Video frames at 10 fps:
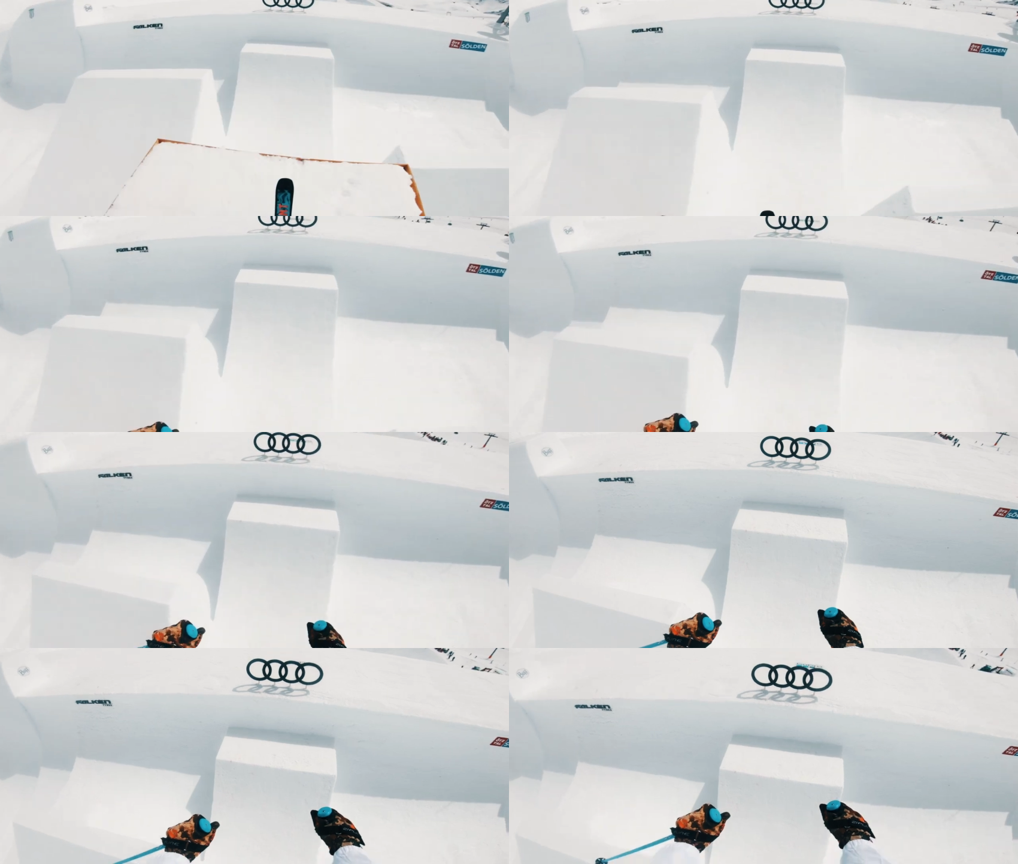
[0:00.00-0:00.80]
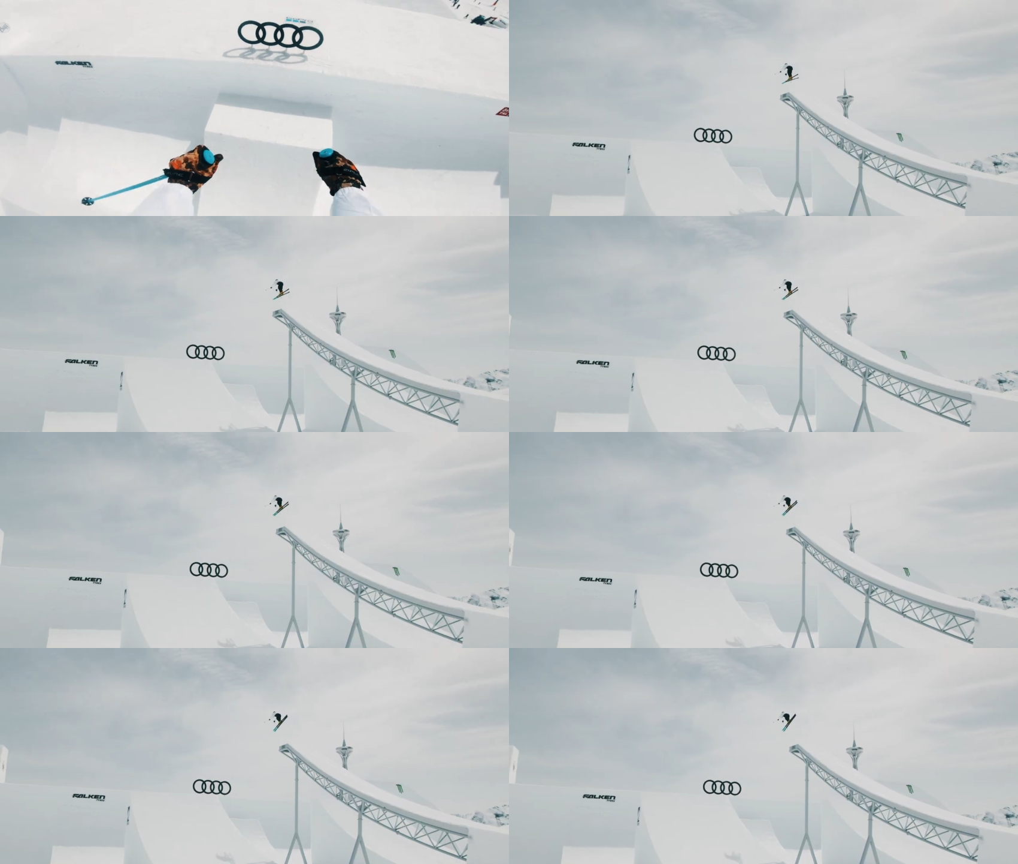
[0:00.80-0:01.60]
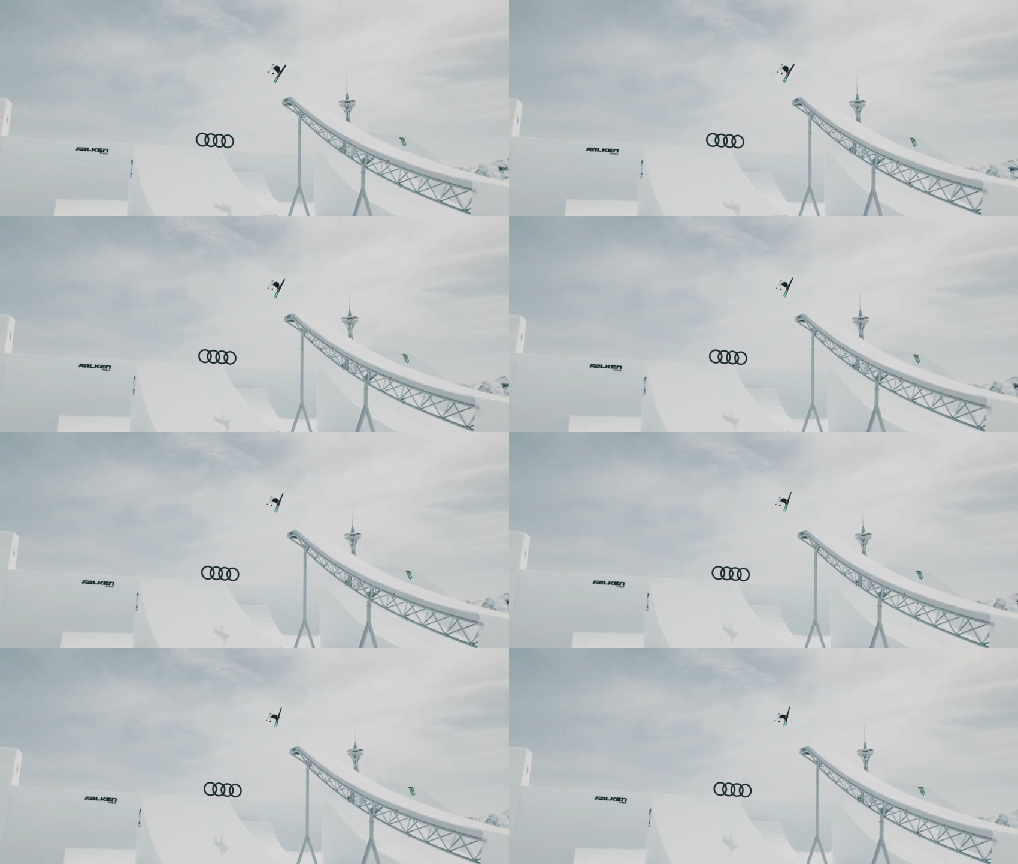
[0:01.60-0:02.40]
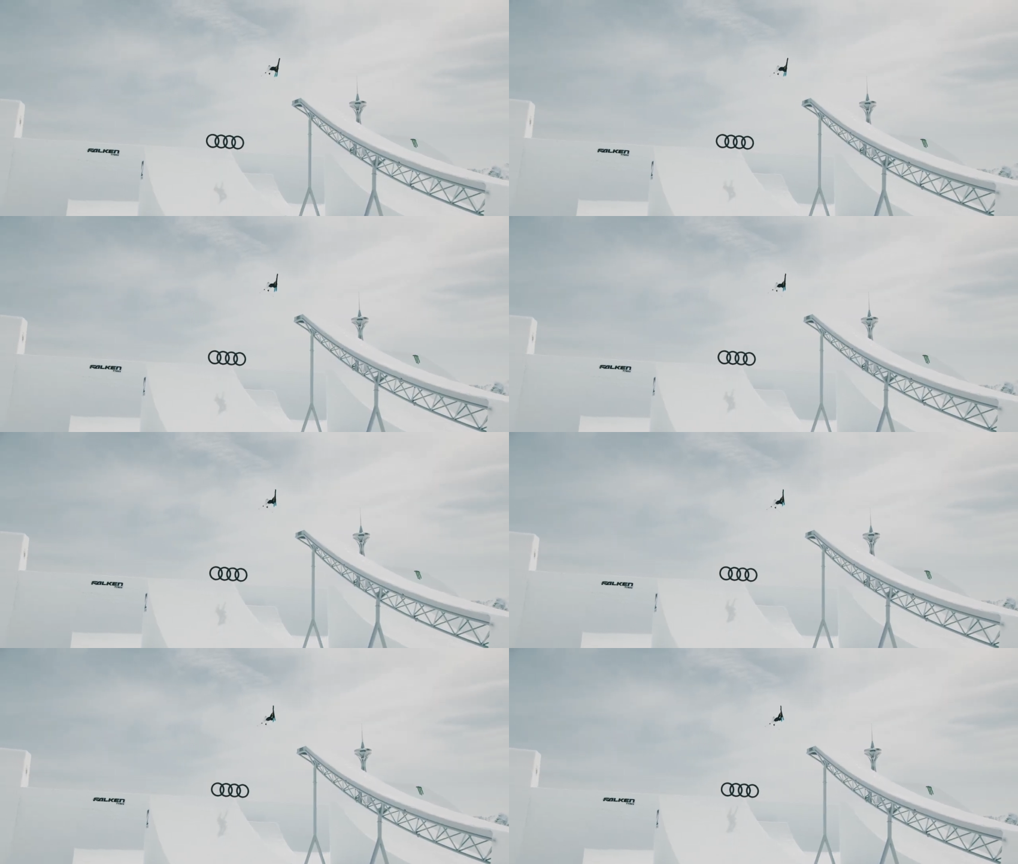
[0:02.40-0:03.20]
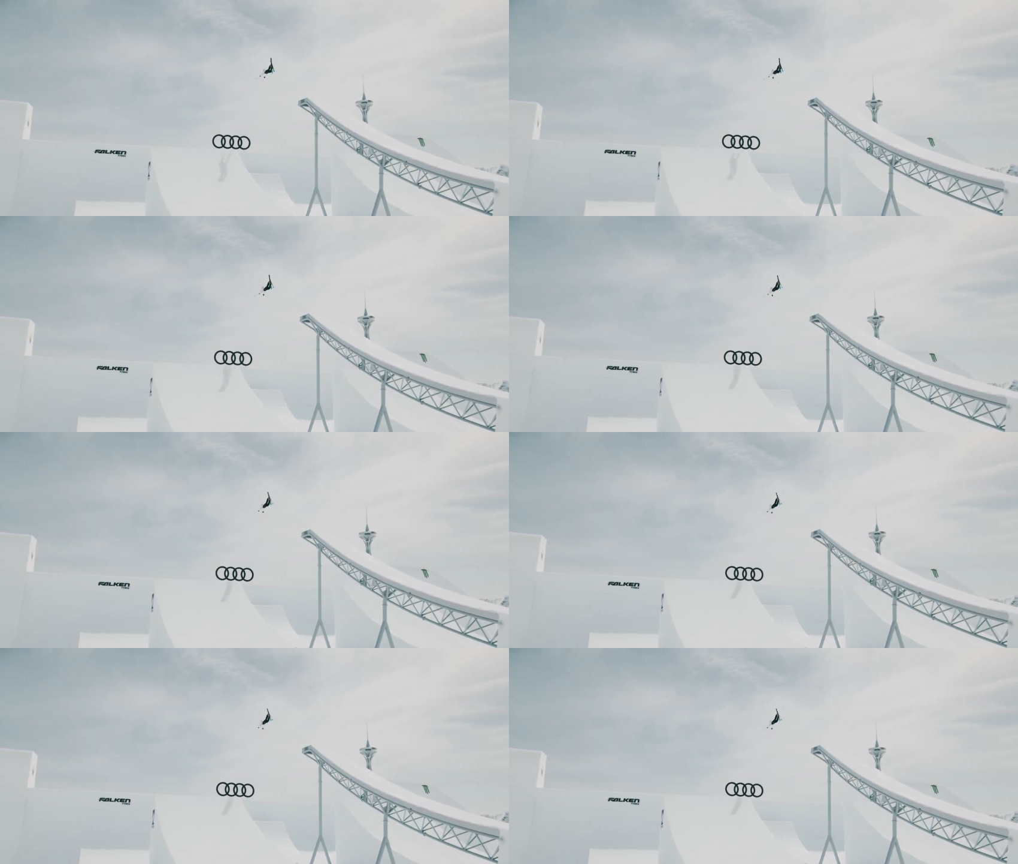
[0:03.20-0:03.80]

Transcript: (no speaker visible)